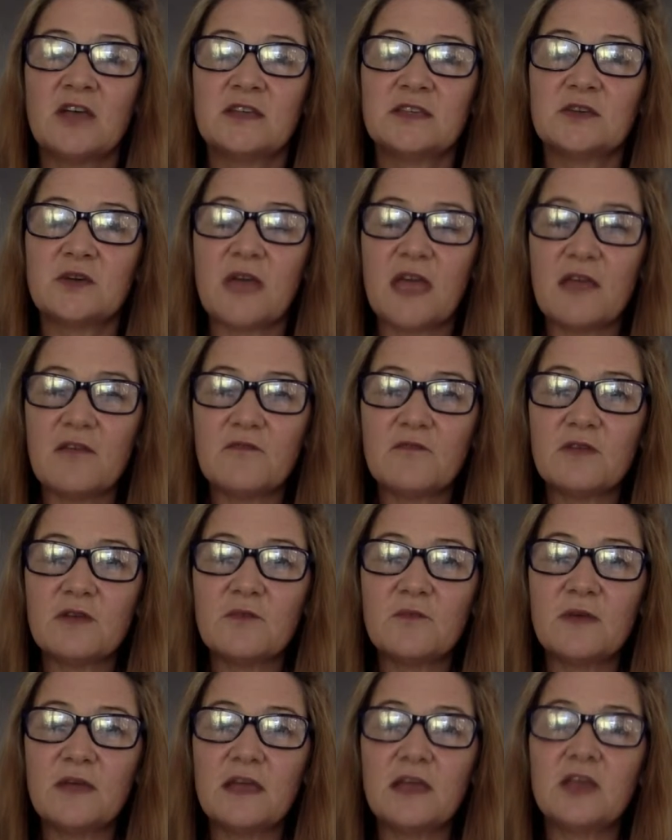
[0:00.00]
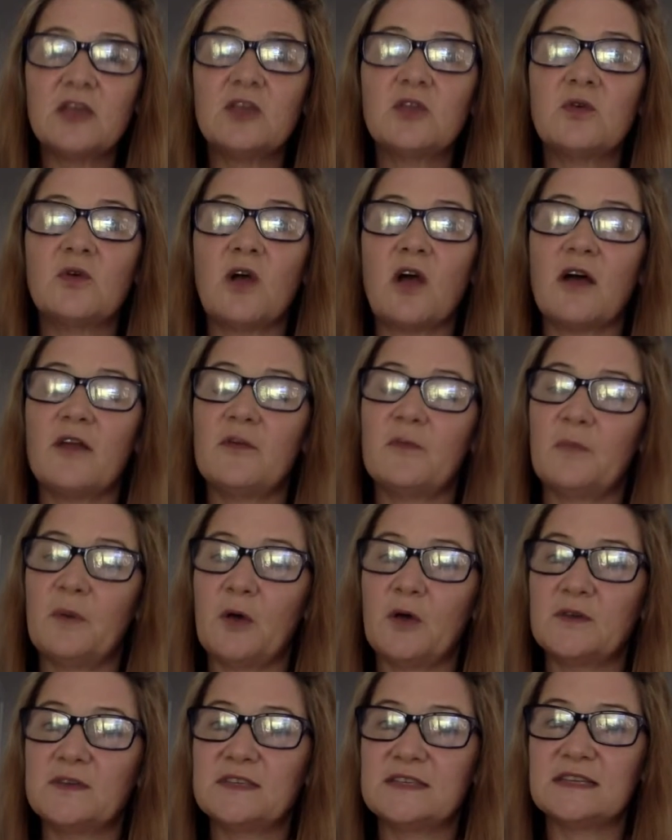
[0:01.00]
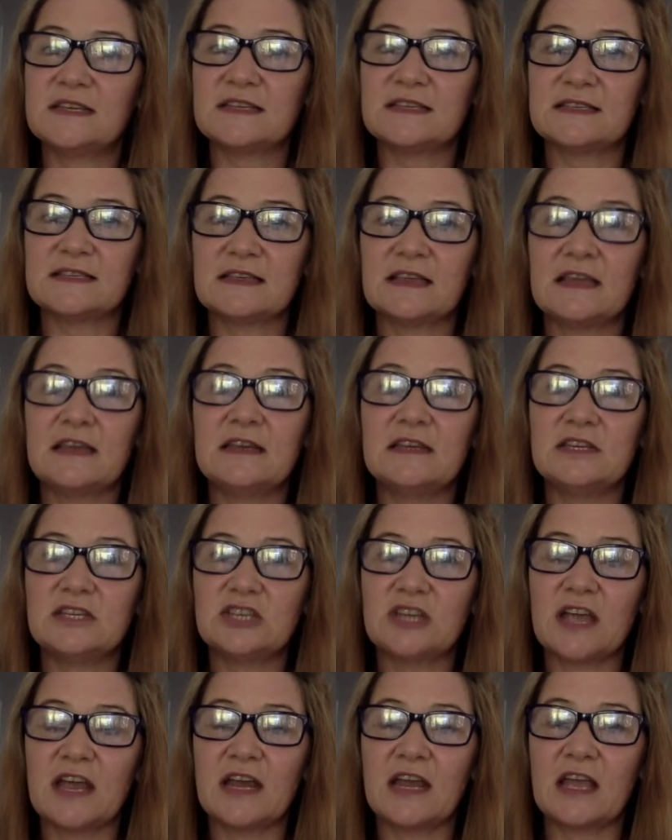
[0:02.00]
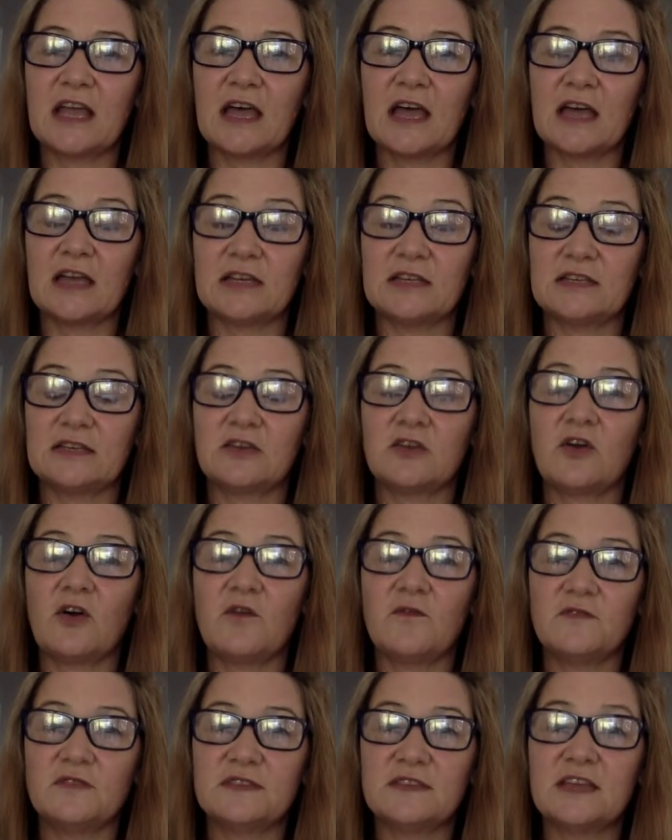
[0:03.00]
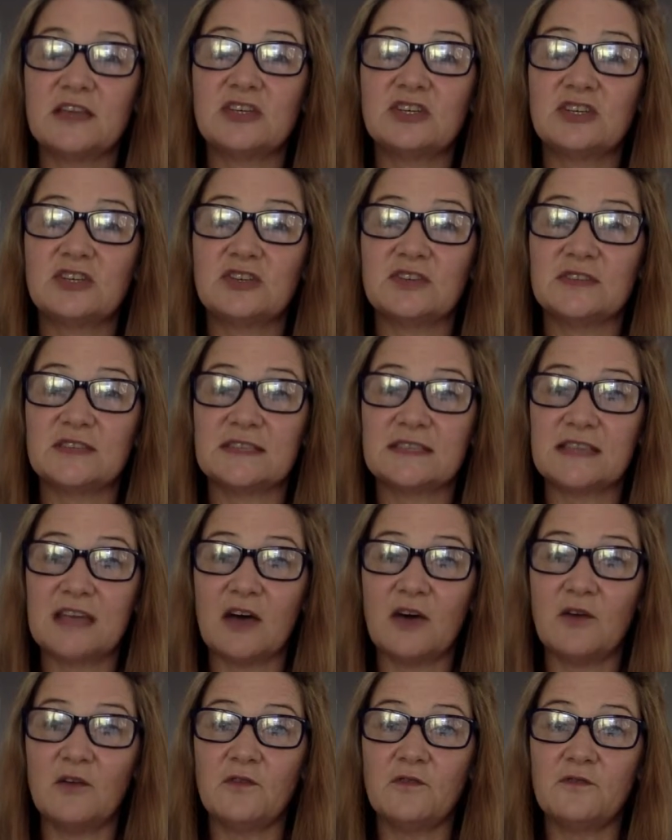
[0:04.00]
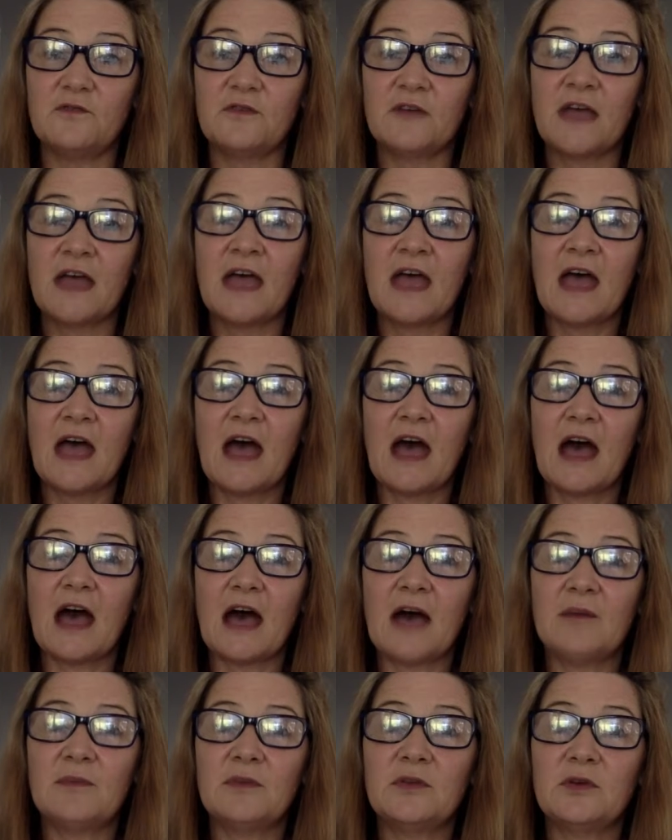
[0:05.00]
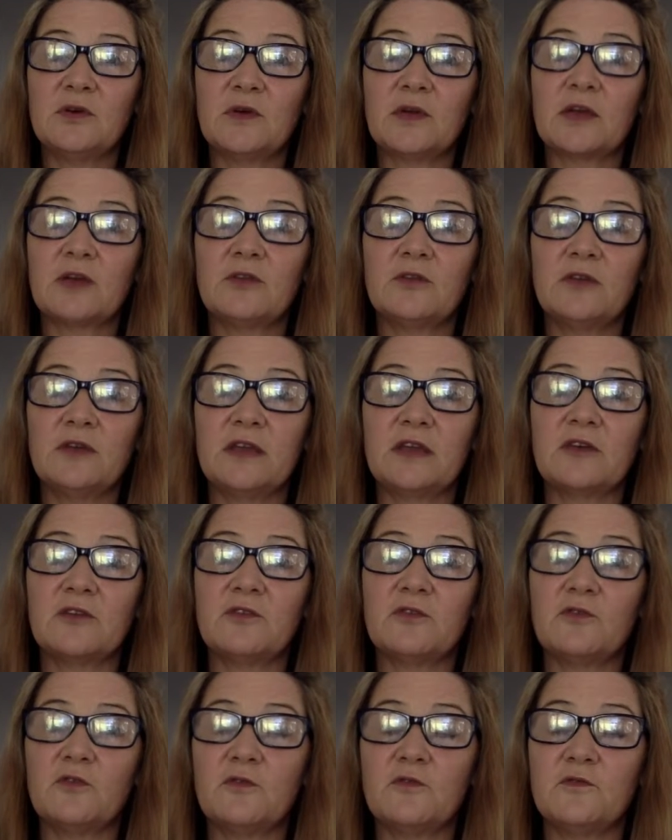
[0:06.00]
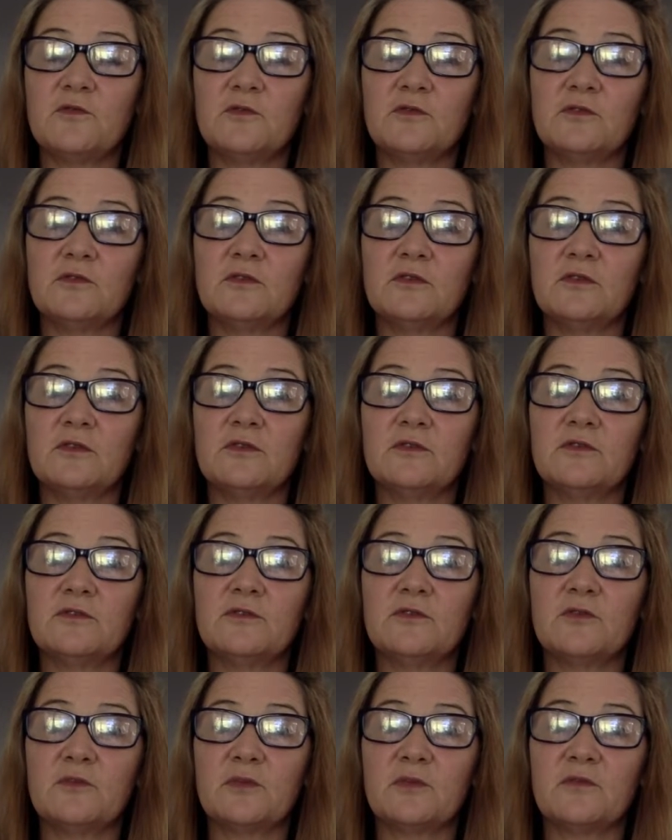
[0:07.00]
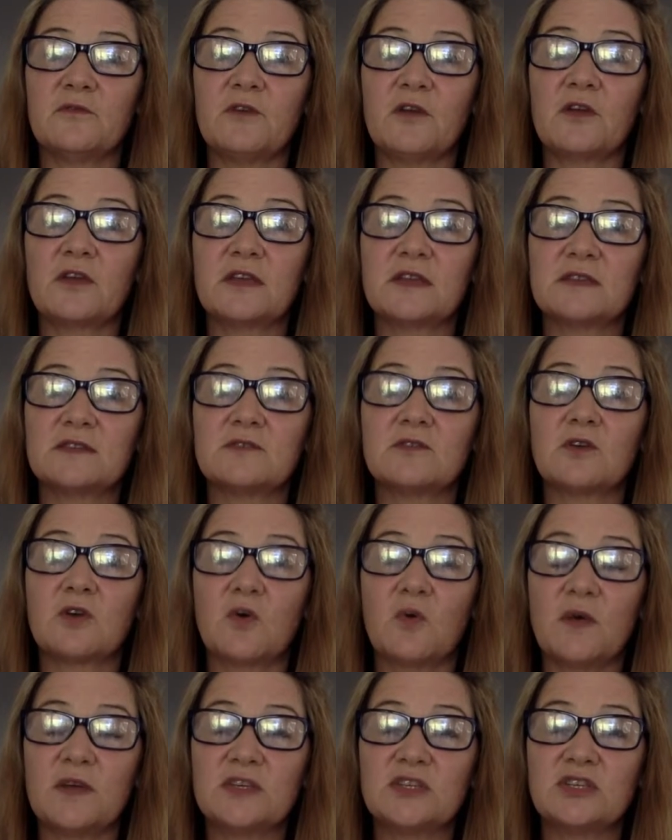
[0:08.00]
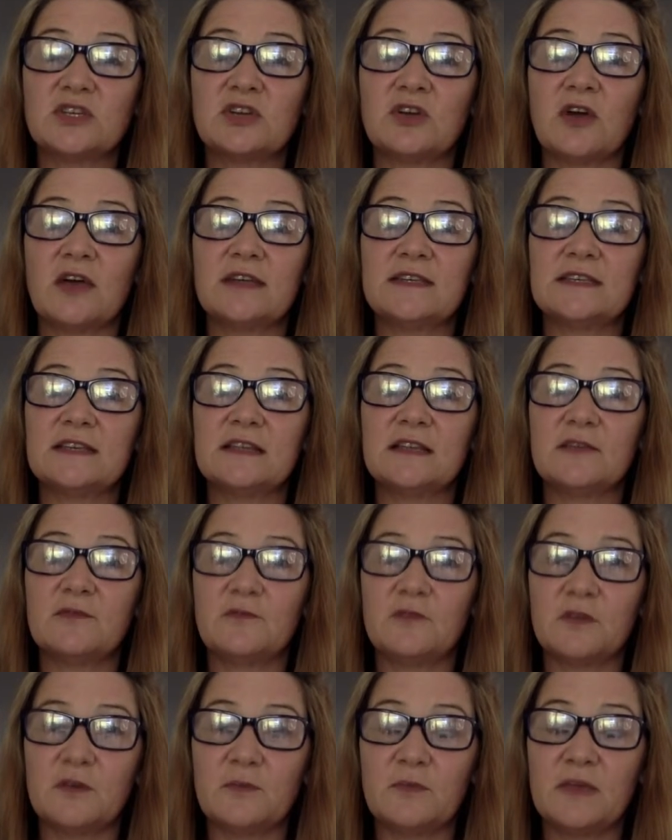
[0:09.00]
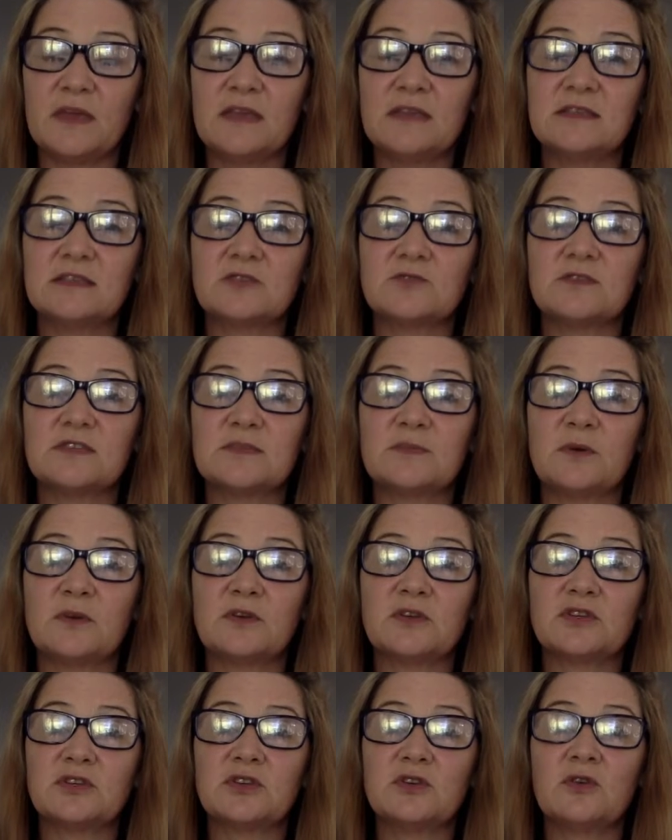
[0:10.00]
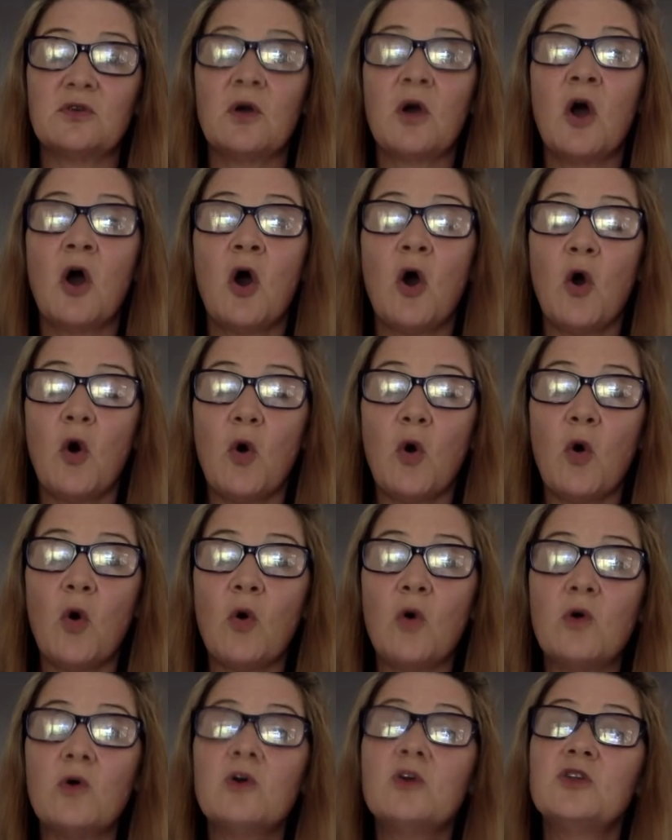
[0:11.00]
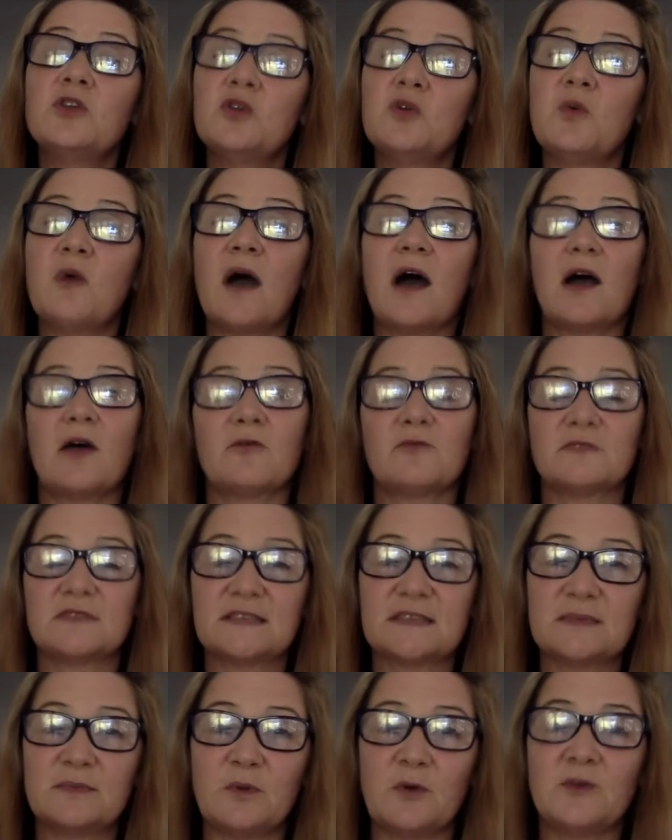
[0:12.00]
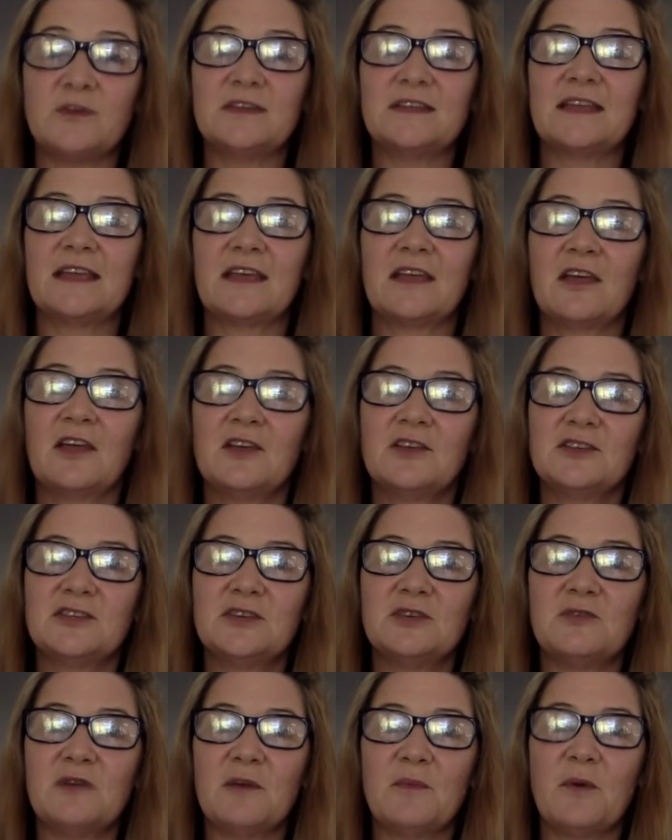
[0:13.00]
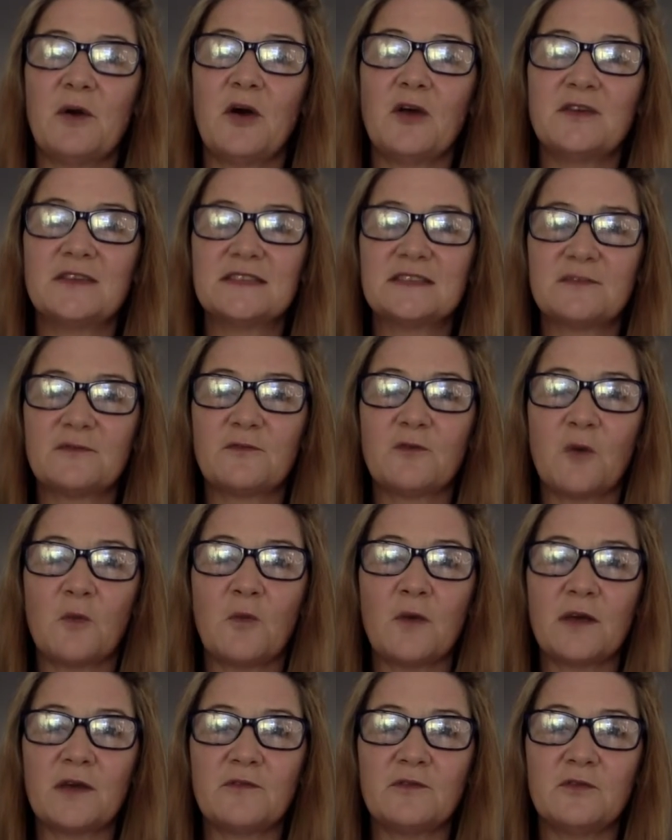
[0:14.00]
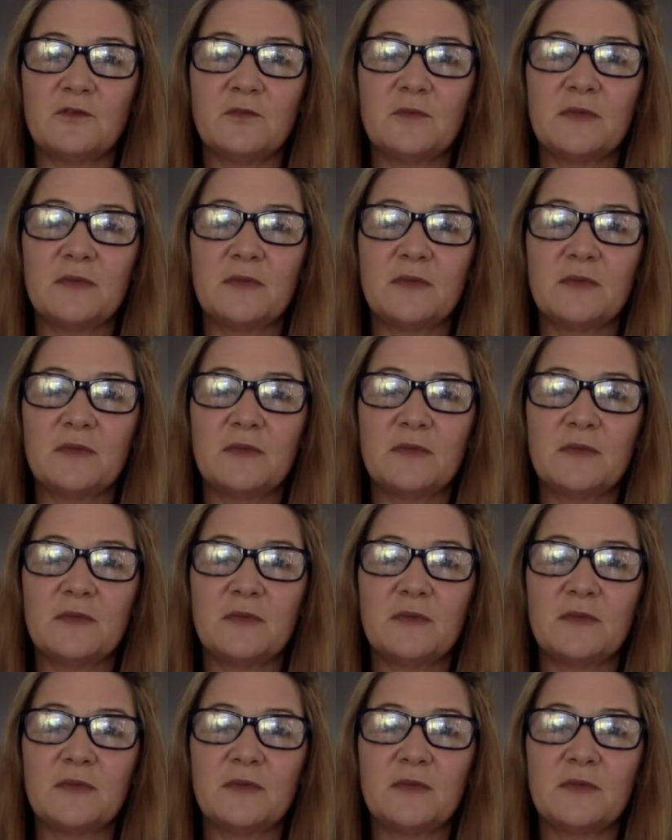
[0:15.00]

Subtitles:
So every week you're either initiating a conversation yourself, including a thoughtful or thought-provoking sort of question, ideally for your peers to respond to, or you are responding to a post from one of your